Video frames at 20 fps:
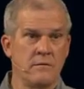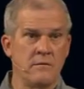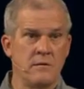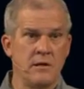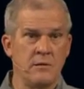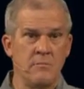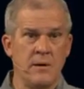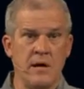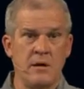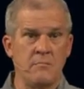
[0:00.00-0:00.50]

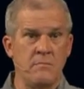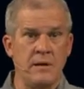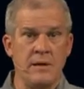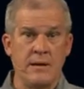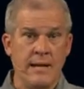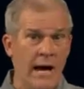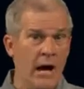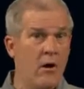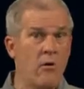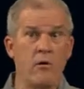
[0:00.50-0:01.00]
It might be
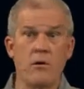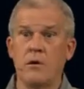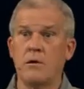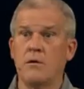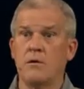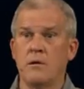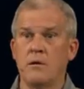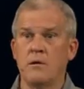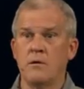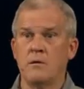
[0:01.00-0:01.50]
an hour,
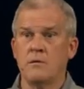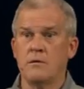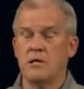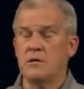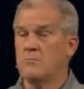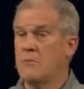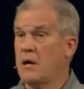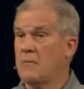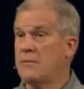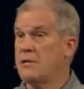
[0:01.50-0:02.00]
it
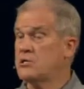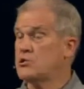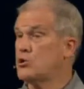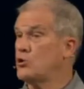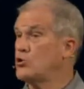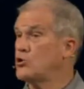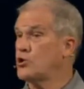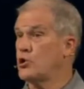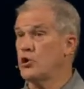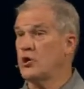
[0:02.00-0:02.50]
might be
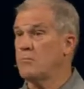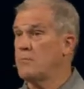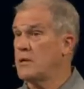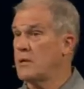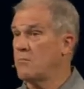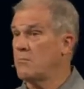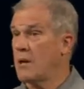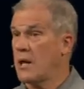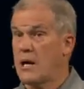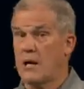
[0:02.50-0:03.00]
two 30
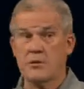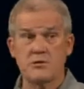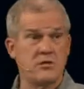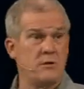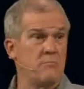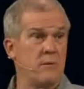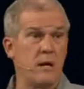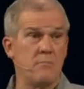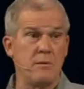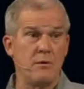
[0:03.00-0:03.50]
minute blocks, it
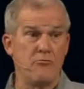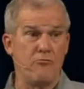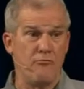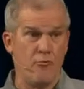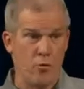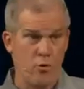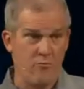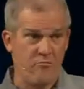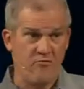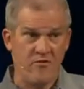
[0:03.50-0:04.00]
might be
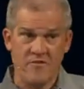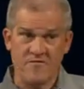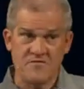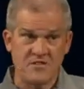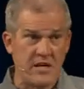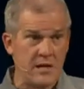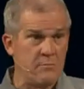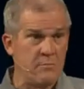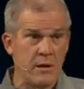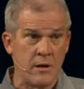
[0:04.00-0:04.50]
four
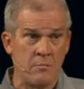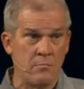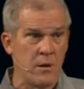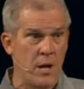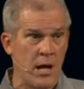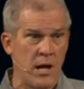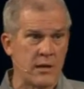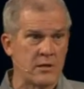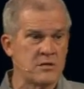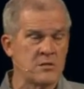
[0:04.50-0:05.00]
15 minute
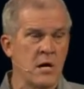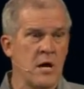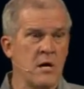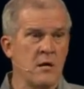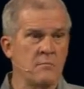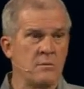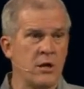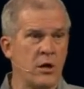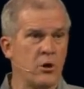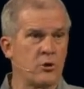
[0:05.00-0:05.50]
blocks,
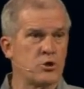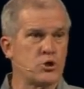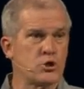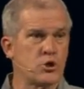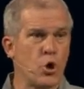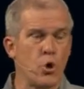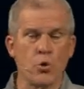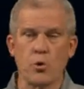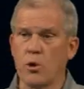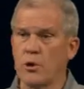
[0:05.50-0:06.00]
but it'll
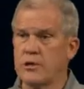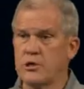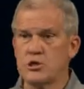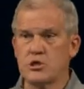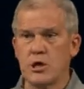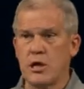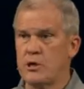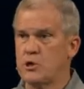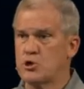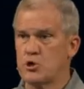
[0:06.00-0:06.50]
totally
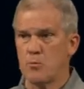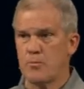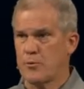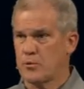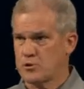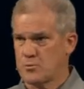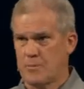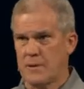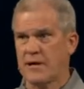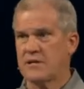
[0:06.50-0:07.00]
change your
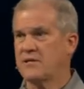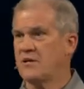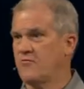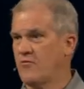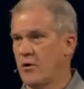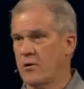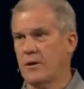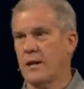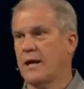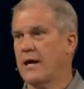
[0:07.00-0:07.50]
perspective
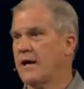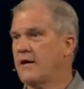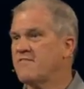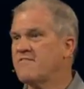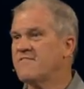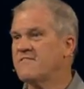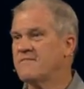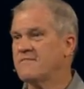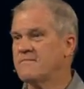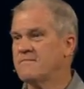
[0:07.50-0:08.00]
on life.
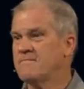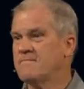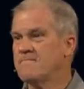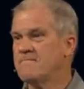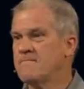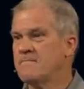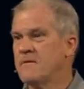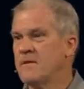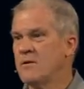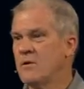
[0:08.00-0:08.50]

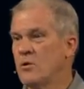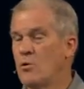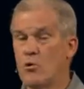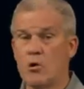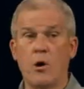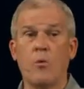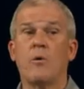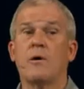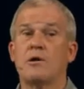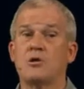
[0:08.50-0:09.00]
Or
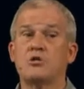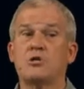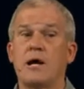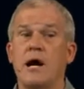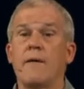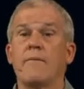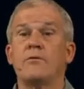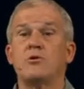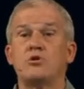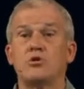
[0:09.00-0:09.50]
I want to
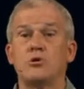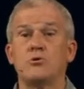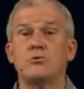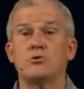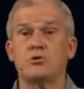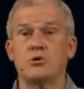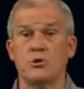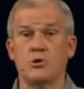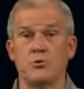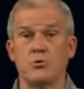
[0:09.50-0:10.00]
challenge you
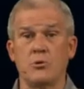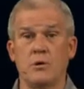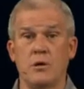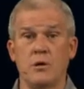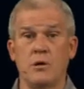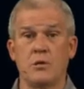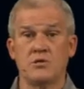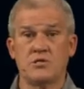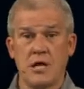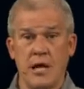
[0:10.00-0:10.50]
to
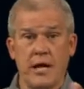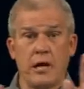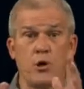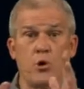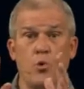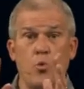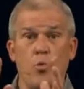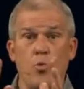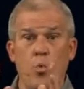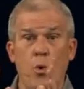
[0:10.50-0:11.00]
take
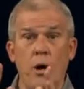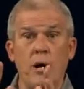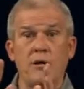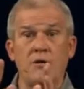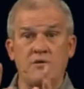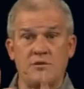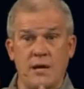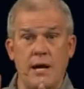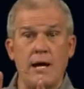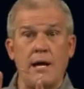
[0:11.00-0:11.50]

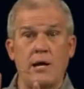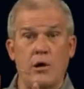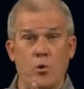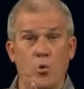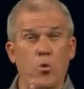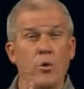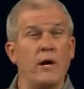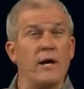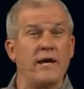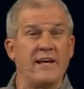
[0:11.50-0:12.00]
one day a
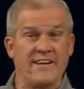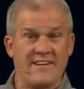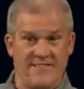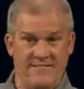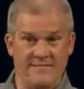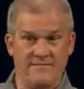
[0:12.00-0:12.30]
week